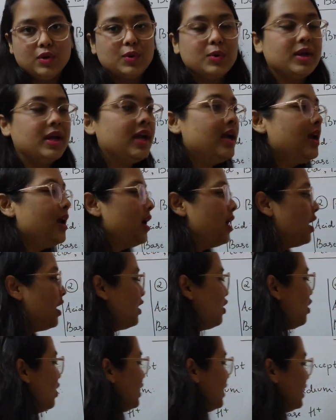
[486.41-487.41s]
Okay,
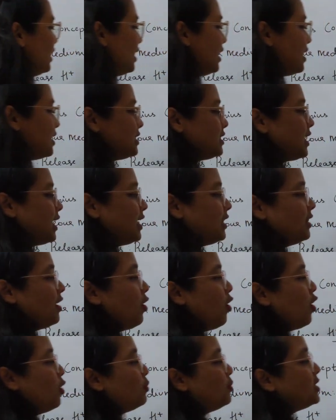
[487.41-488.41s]
accordingly assign
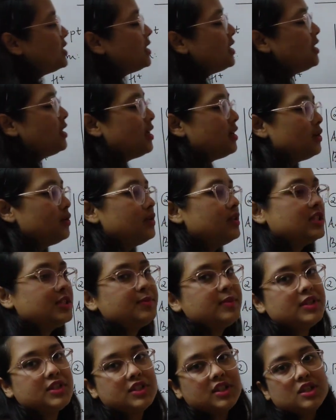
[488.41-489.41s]
the opposite to the
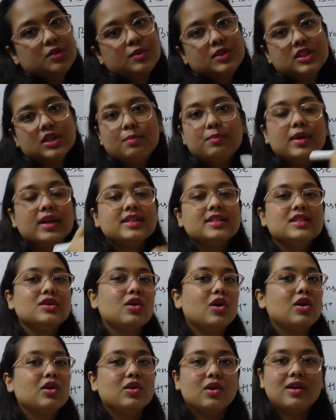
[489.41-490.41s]
species which are present
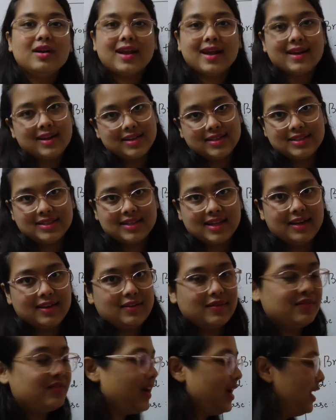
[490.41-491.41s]
on your right hand side.
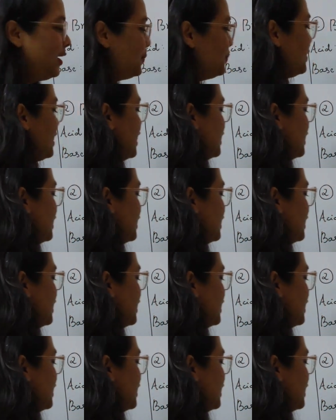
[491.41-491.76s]
Fine.